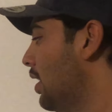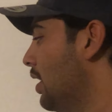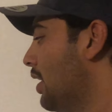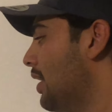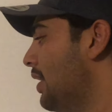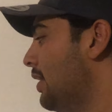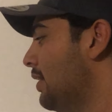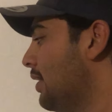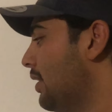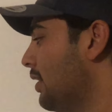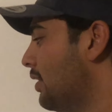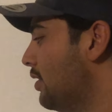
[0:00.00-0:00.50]

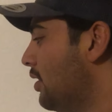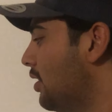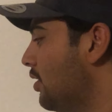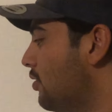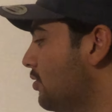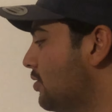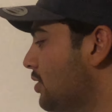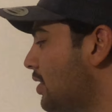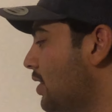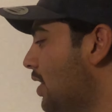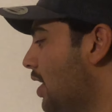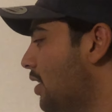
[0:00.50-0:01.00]
And then they
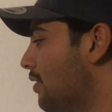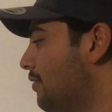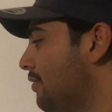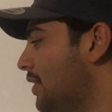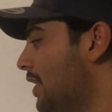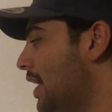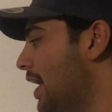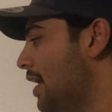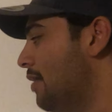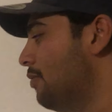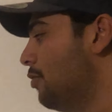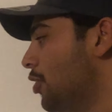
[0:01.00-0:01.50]
use a lot of
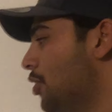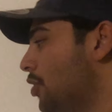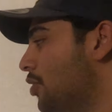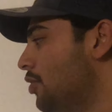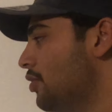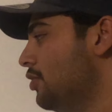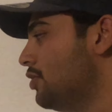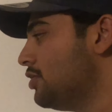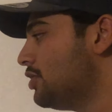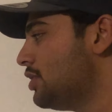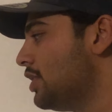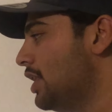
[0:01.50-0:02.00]

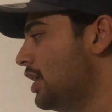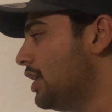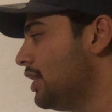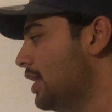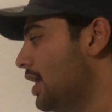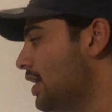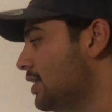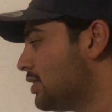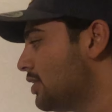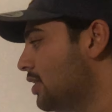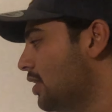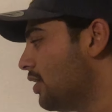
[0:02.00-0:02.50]
chemicals, and
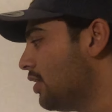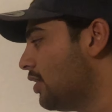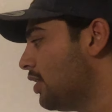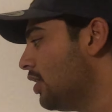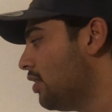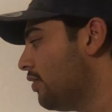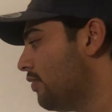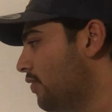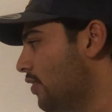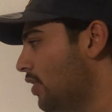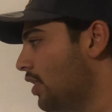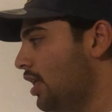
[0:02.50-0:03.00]
that's not
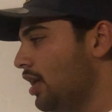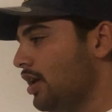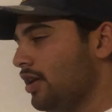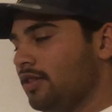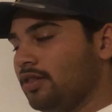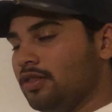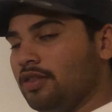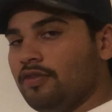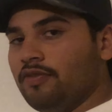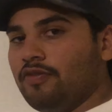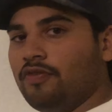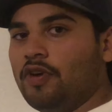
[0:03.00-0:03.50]
good for like
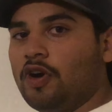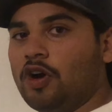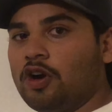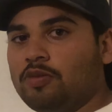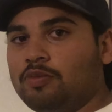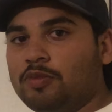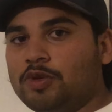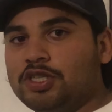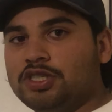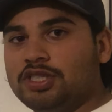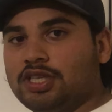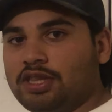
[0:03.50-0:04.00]
the
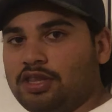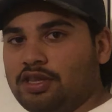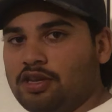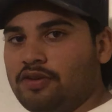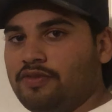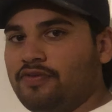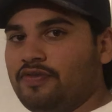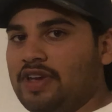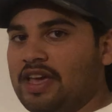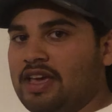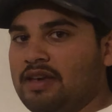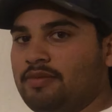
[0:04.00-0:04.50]
farmers and their
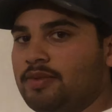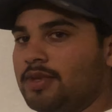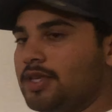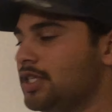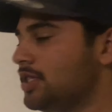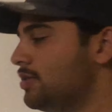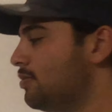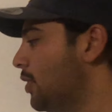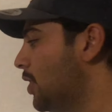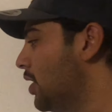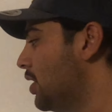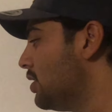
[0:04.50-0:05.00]
families,
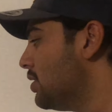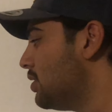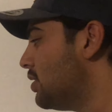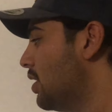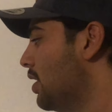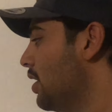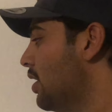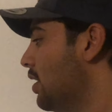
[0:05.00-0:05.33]
because